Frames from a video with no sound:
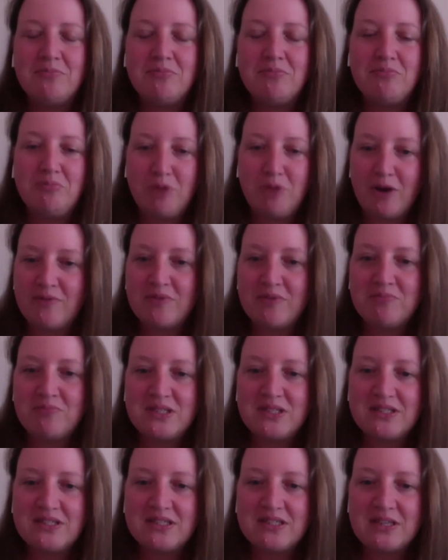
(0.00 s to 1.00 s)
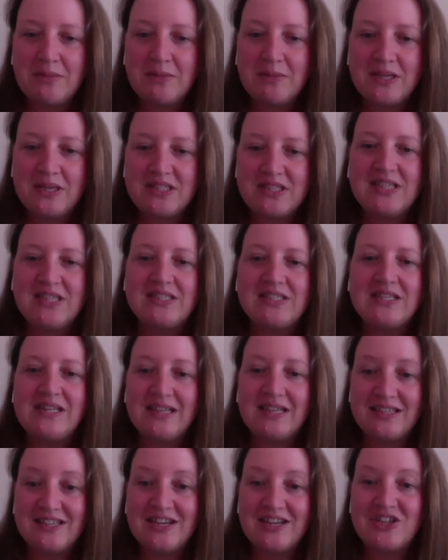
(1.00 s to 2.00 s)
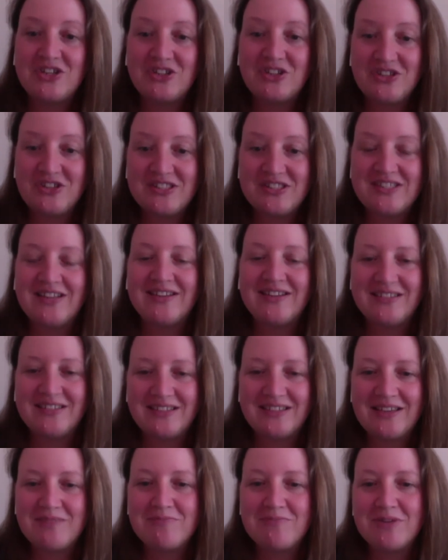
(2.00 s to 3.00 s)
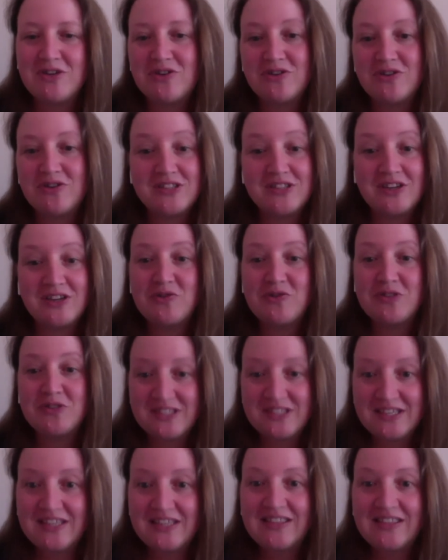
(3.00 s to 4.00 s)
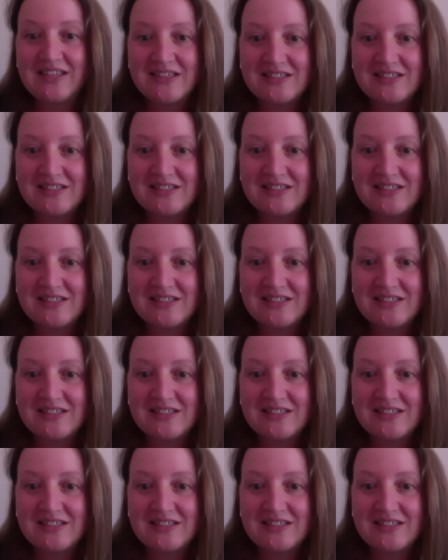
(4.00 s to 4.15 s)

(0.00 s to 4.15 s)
private business capacity as a lactation consultant again because I could see there is a